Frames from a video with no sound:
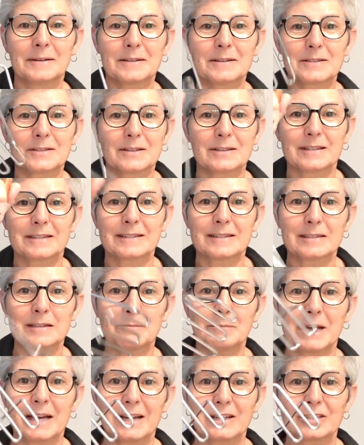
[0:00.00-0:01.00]
So this is a
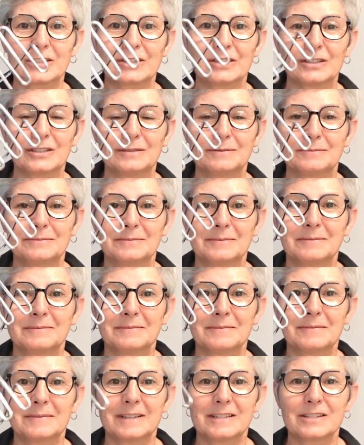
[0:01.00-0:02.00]
masher
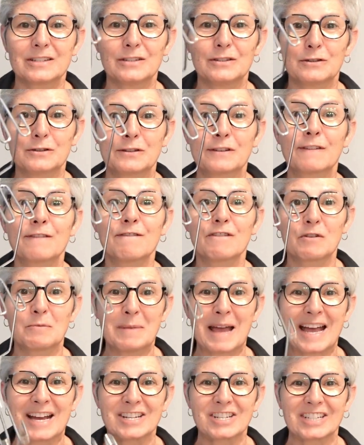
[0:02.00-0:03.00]
that's used for
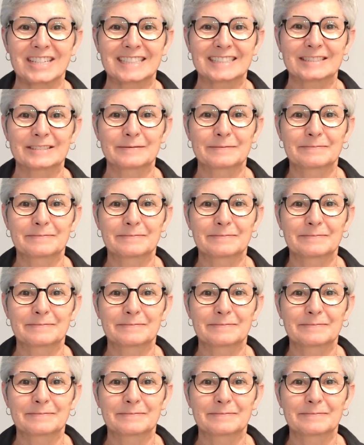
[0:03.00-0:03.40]
mashing.